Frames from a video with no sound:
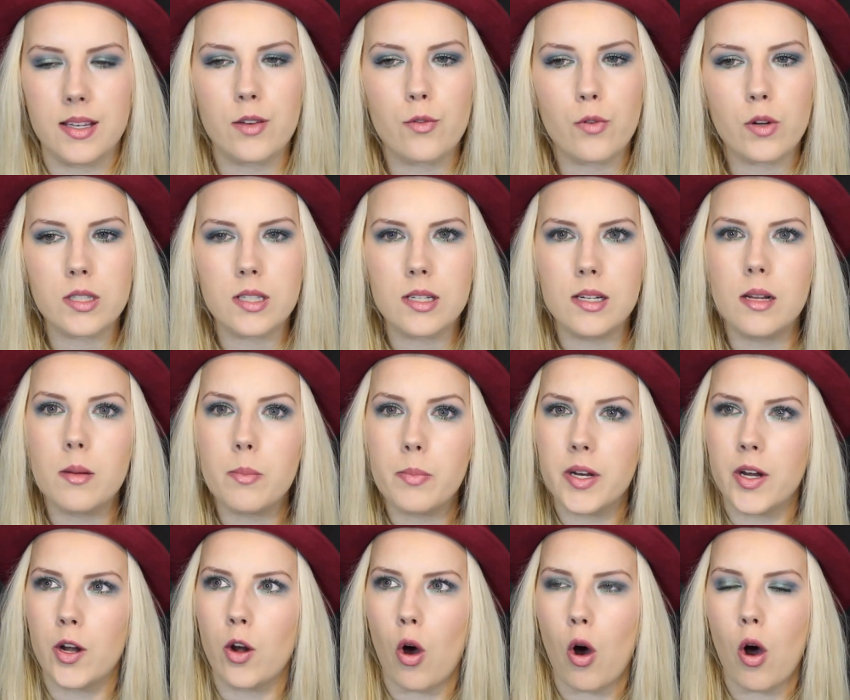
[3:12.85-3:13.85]
It was a little
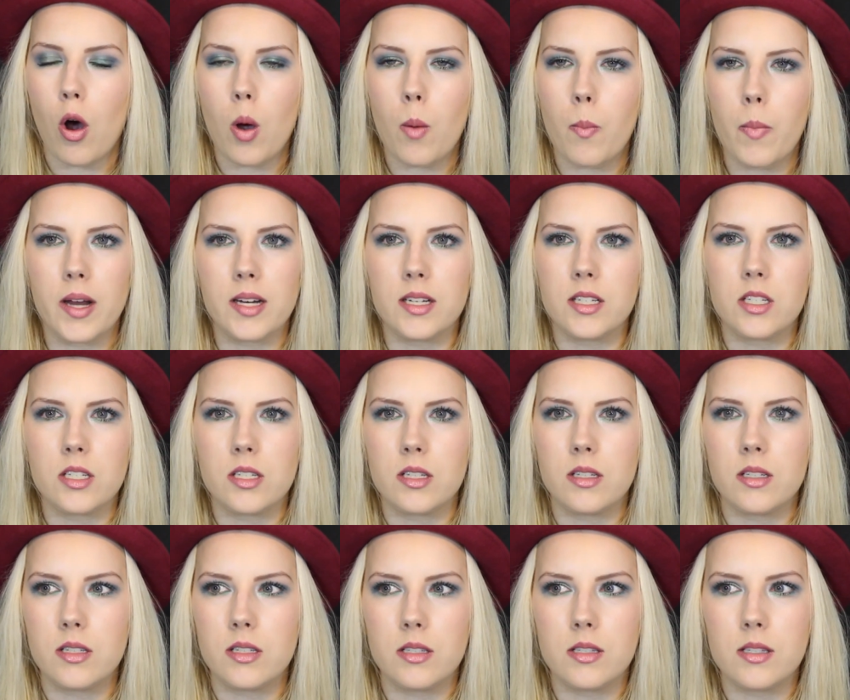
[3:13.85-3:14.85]
bit long, but it
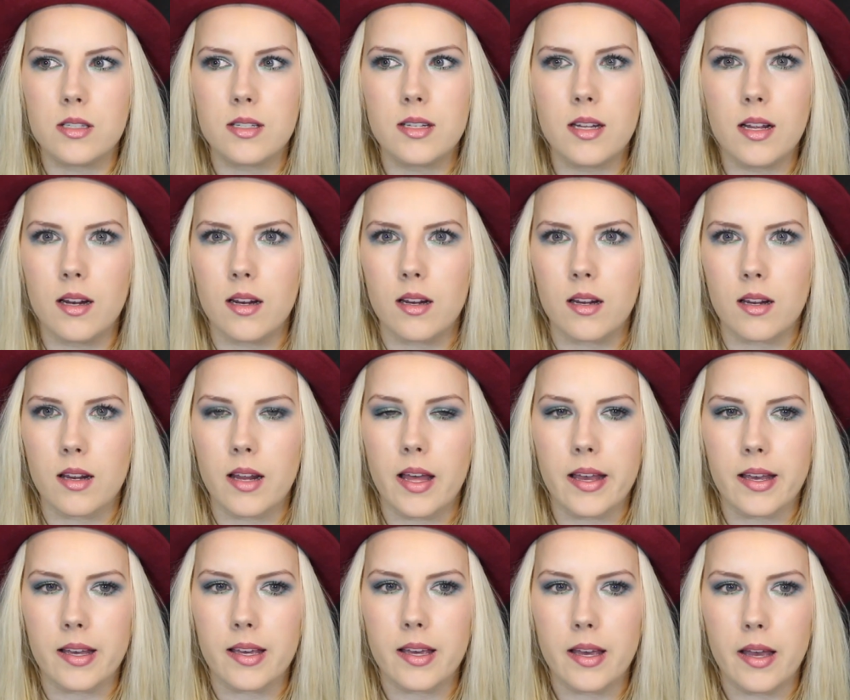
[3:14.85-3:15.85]
still,
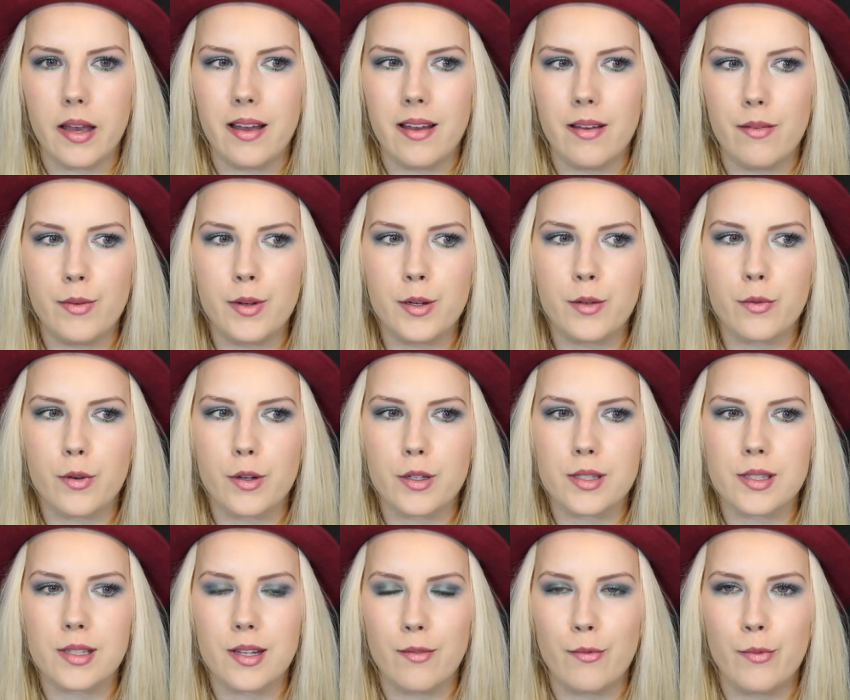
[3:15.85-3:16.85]
like, when
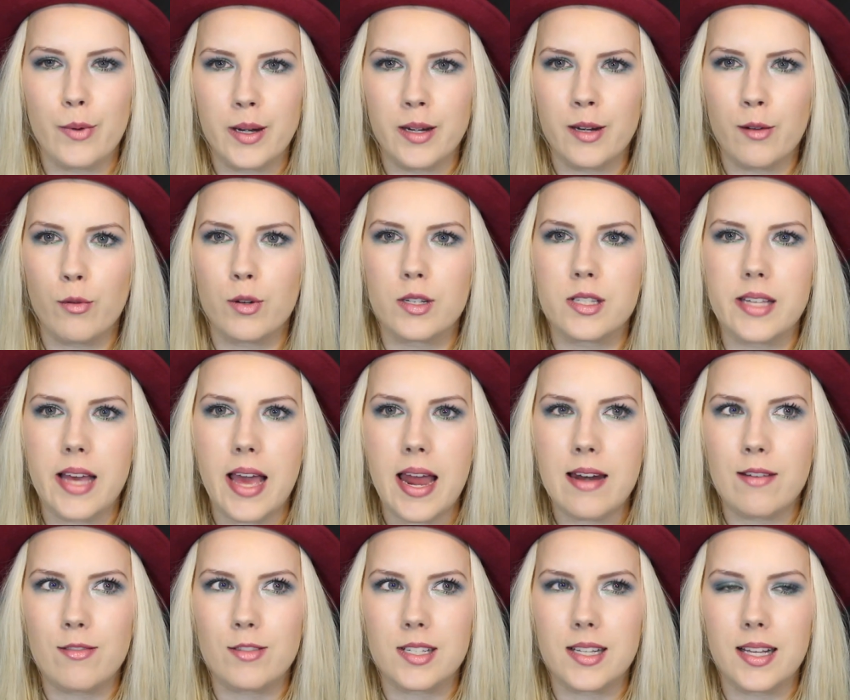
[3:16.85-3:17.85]
there was the
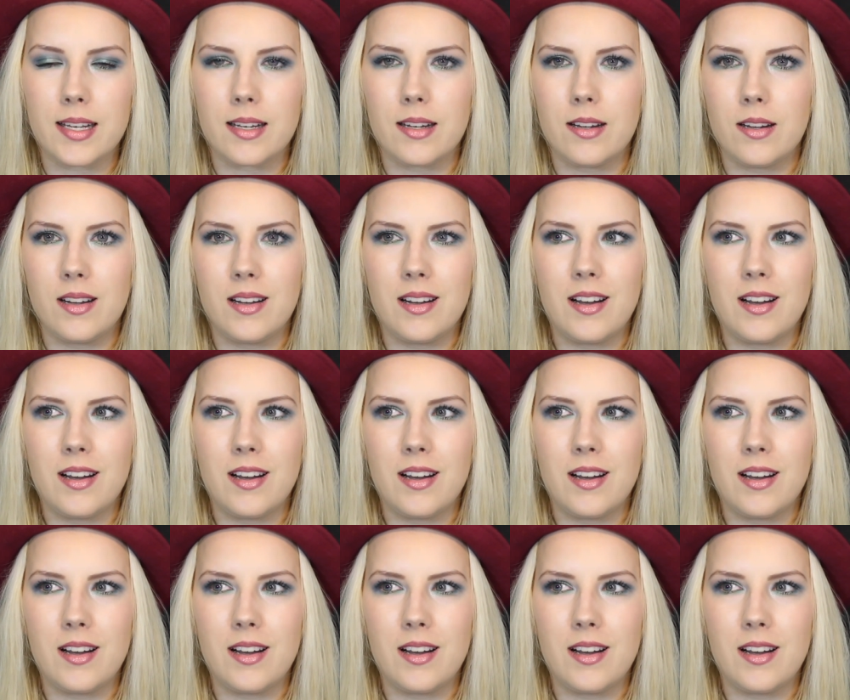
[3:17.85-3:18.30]
end, I was like,